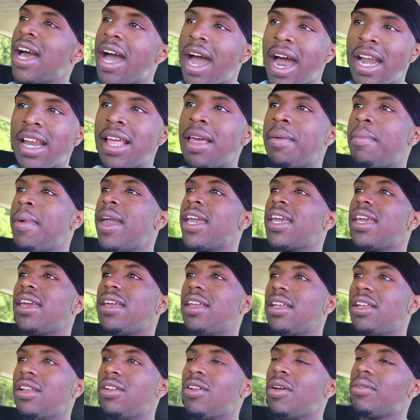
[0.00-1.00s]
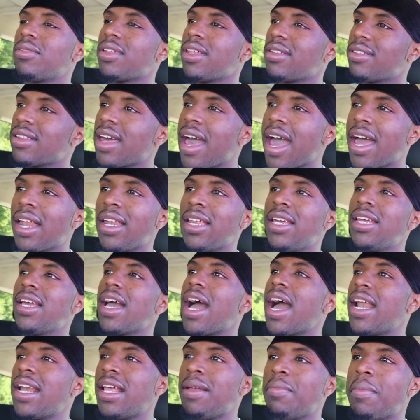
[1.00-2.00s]
I didn't make it. You know what I'm saying? Sadly,
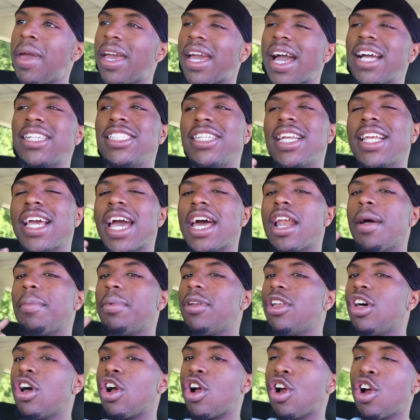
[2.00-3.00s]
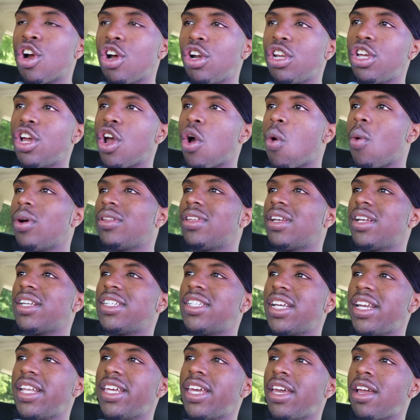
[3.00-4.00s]
I didn't make it. I should have got up a little earlier and went to the
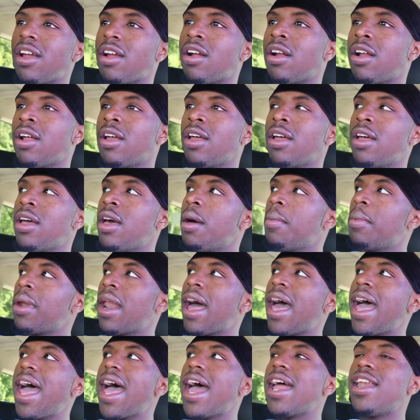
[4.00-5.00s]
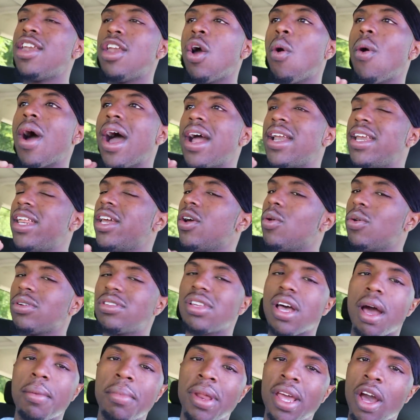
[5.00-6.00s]
shitty gear but I had no idea
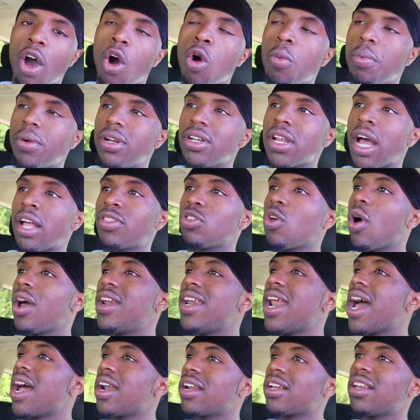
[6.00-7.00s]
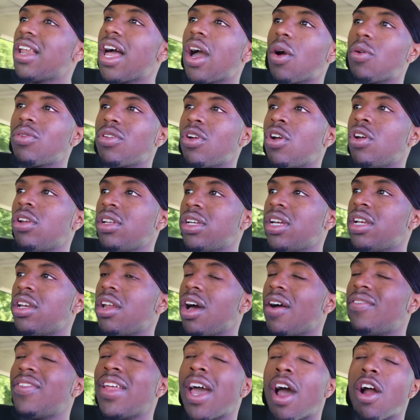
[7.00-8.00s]
what time they opened. I thought 9 o'clock was early
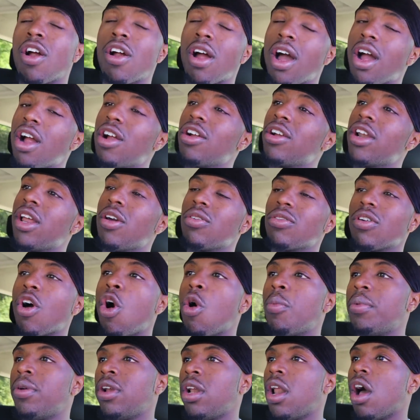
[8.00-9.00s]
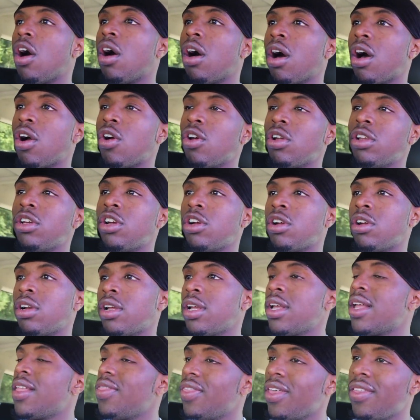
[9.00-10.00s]
enough. I heard it was opening uh, earlier
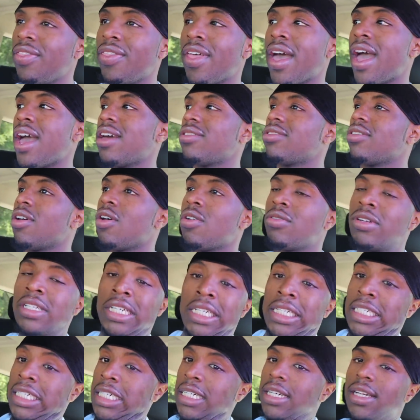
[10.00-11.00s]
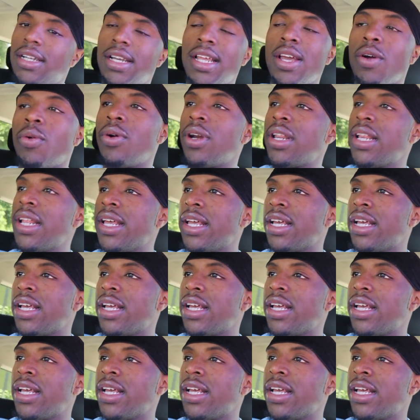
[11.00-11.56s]
than that, so it is what it